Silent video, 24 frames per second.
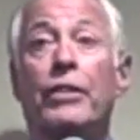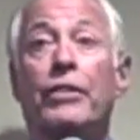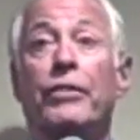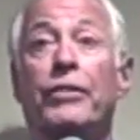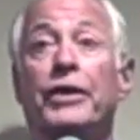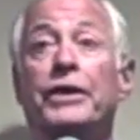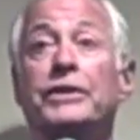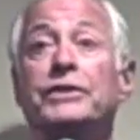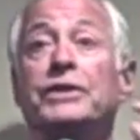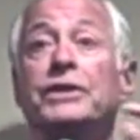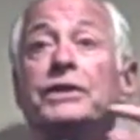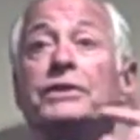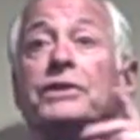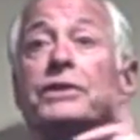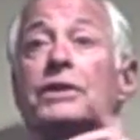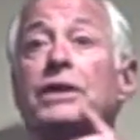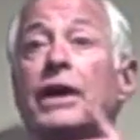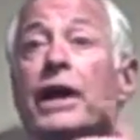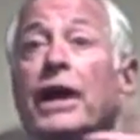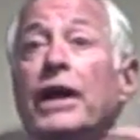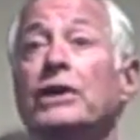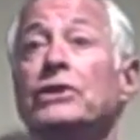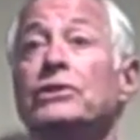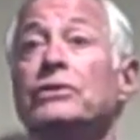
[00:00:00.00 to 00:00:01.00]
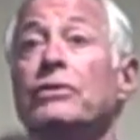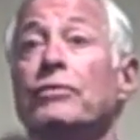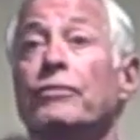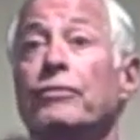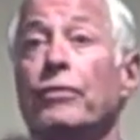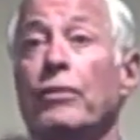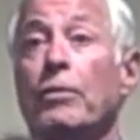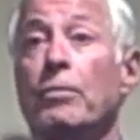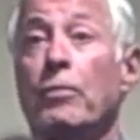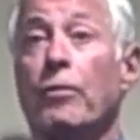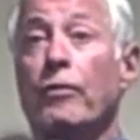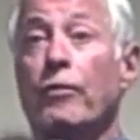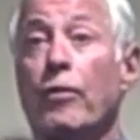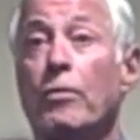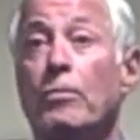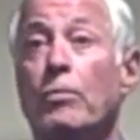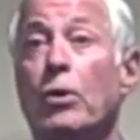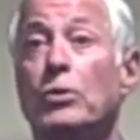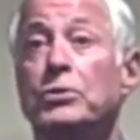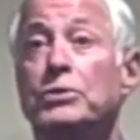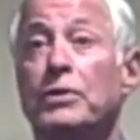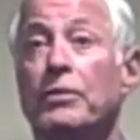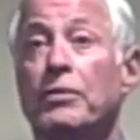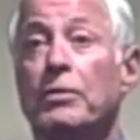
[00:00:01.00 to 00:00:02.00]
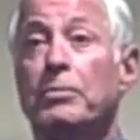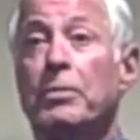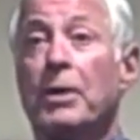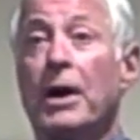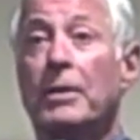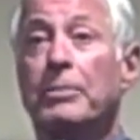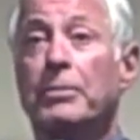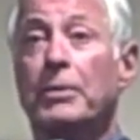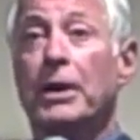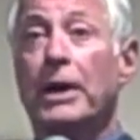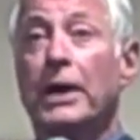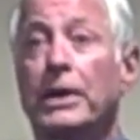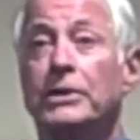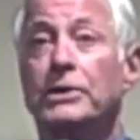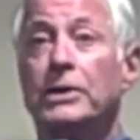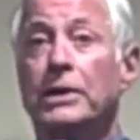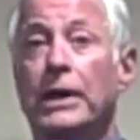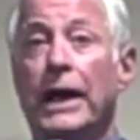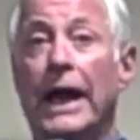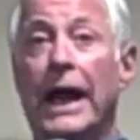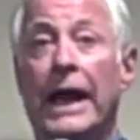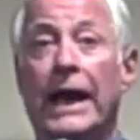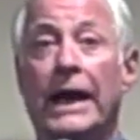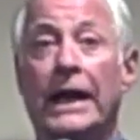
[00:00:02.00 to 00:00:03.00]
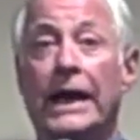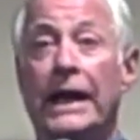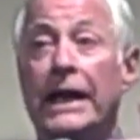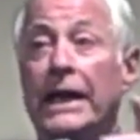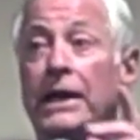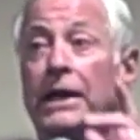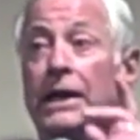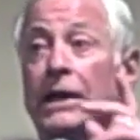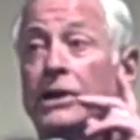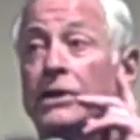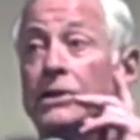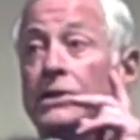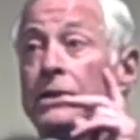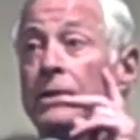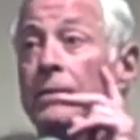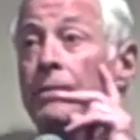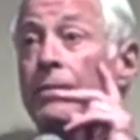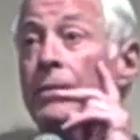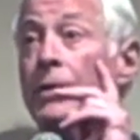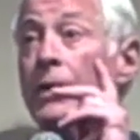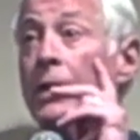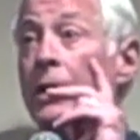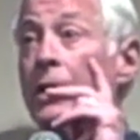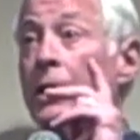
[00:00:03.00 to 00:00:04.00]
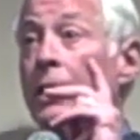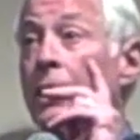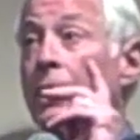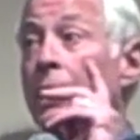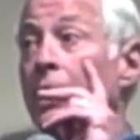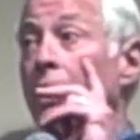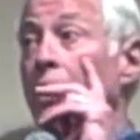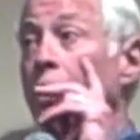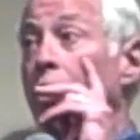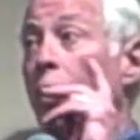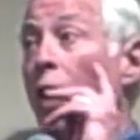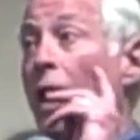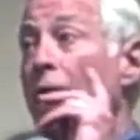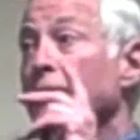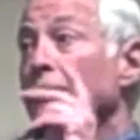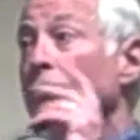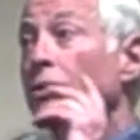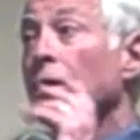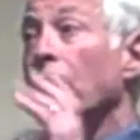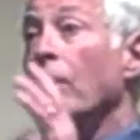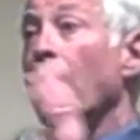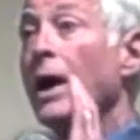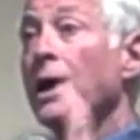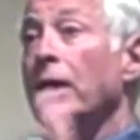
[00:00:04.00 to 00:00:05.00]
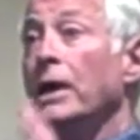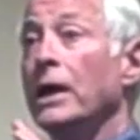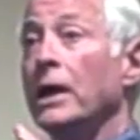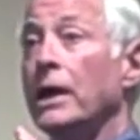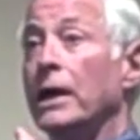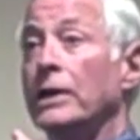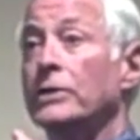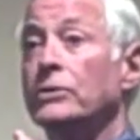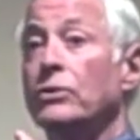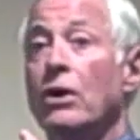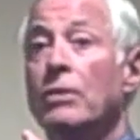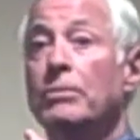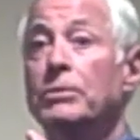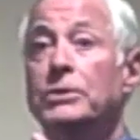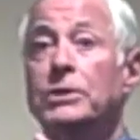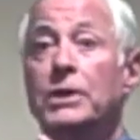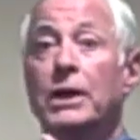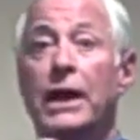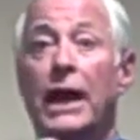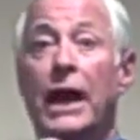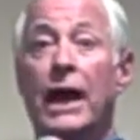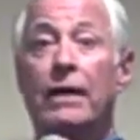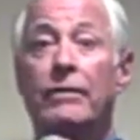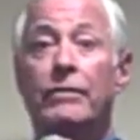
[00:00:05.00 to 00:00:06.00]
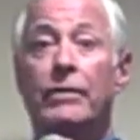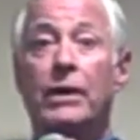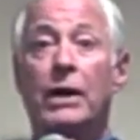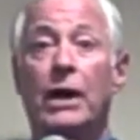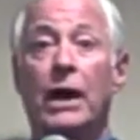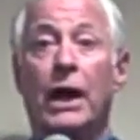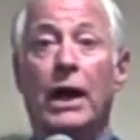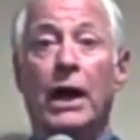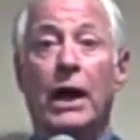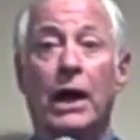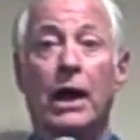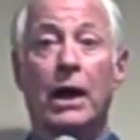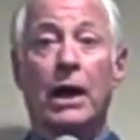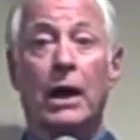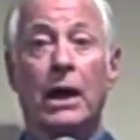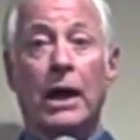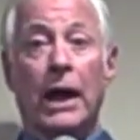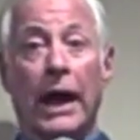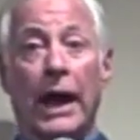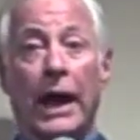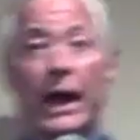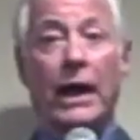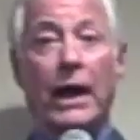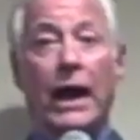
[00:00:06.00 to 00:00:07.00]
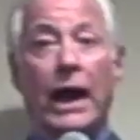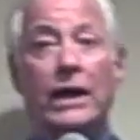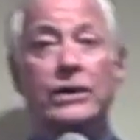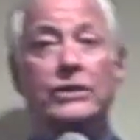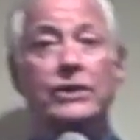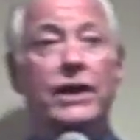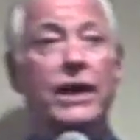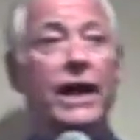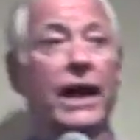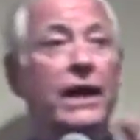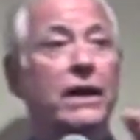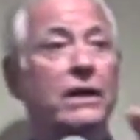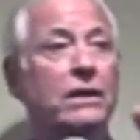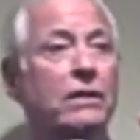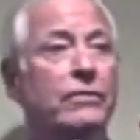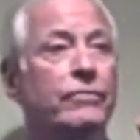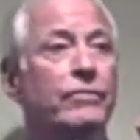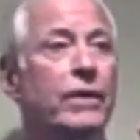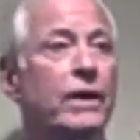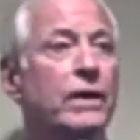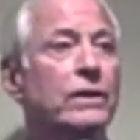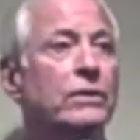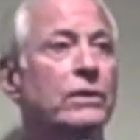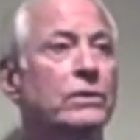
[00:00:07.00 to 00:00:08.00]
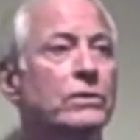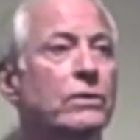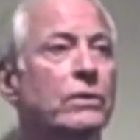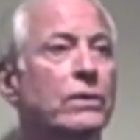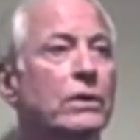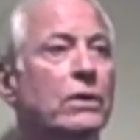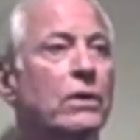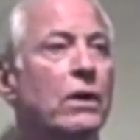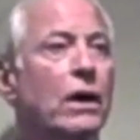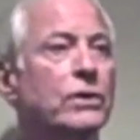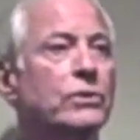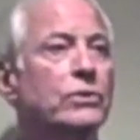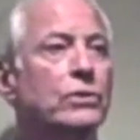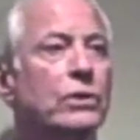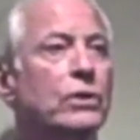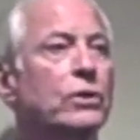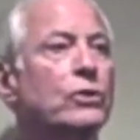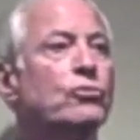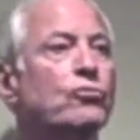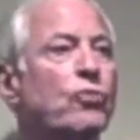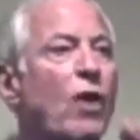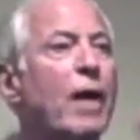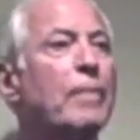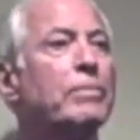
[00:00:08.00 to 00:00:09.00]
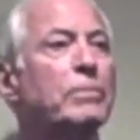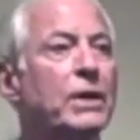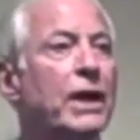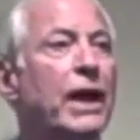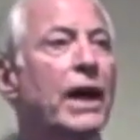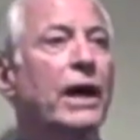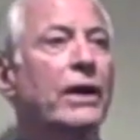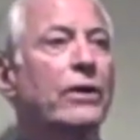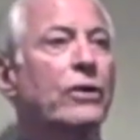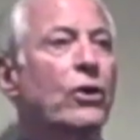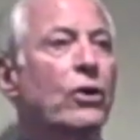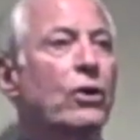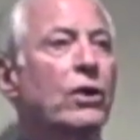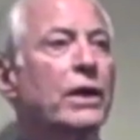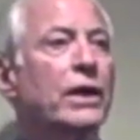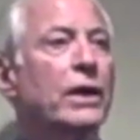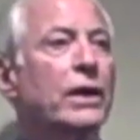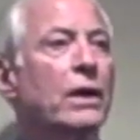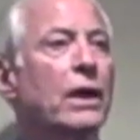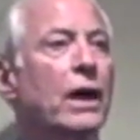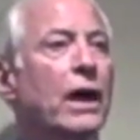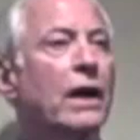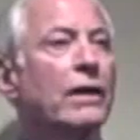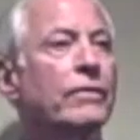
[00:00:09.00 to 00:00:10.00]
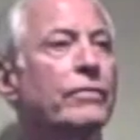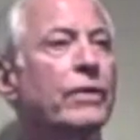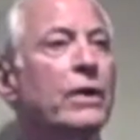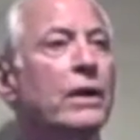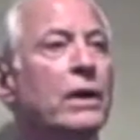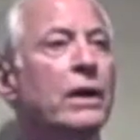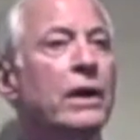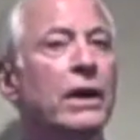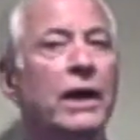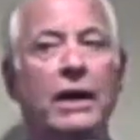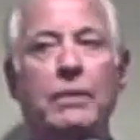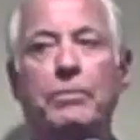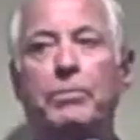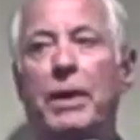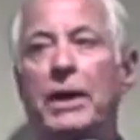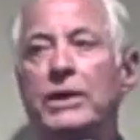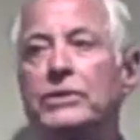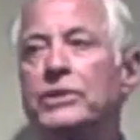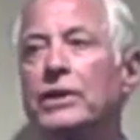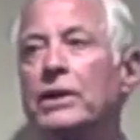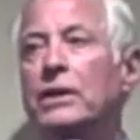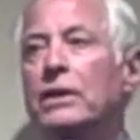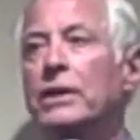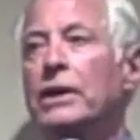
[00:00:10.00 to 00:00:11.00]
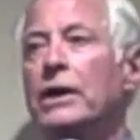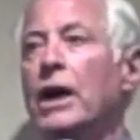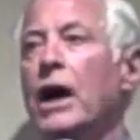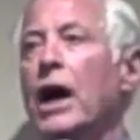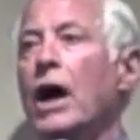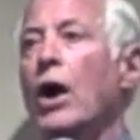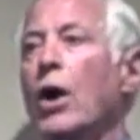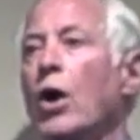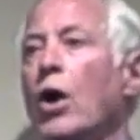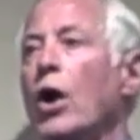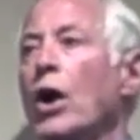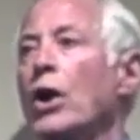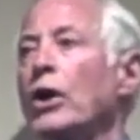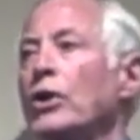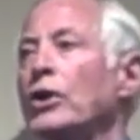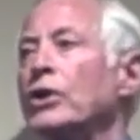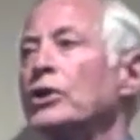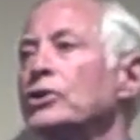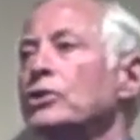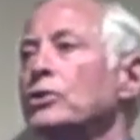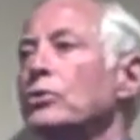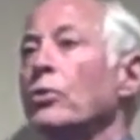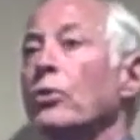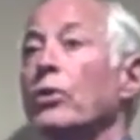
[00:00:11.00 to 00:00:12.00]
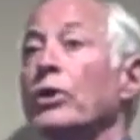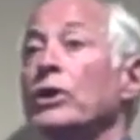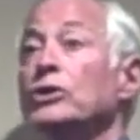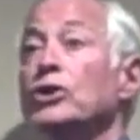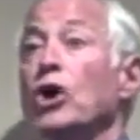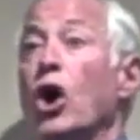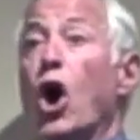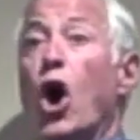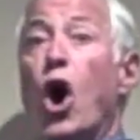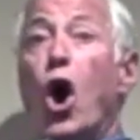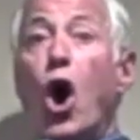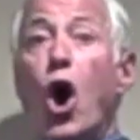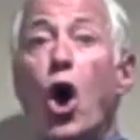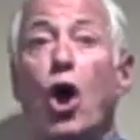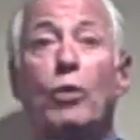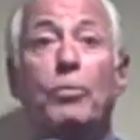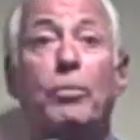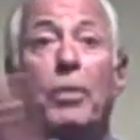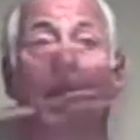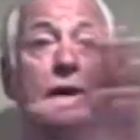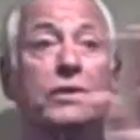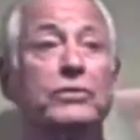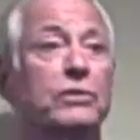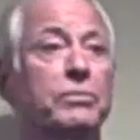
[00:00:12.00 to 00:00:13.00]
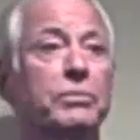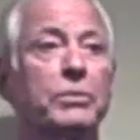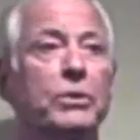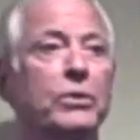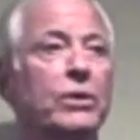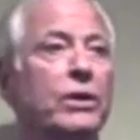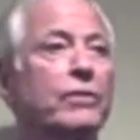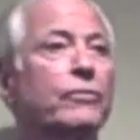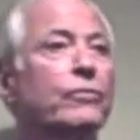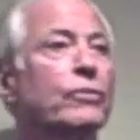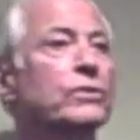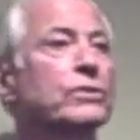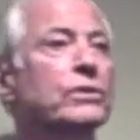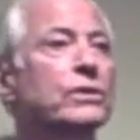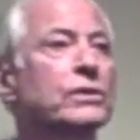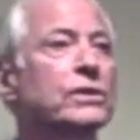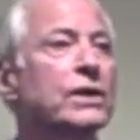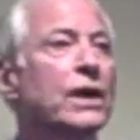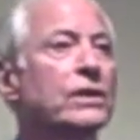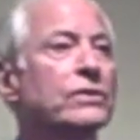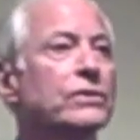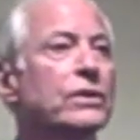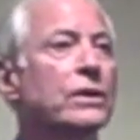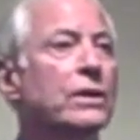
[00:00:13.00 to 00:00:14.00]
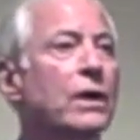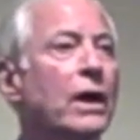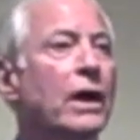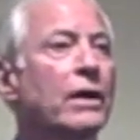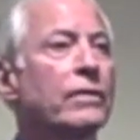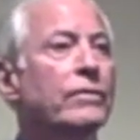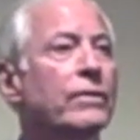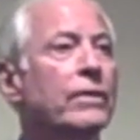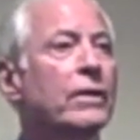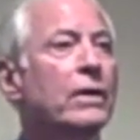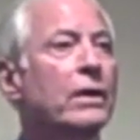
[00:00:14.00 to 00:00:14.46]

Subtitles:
This is the case for most of the population. And it is, you have no idea. It's almost like having a genetic defect that's going to cause you to drop dead early in life. It basically destroys all possibility for success in life.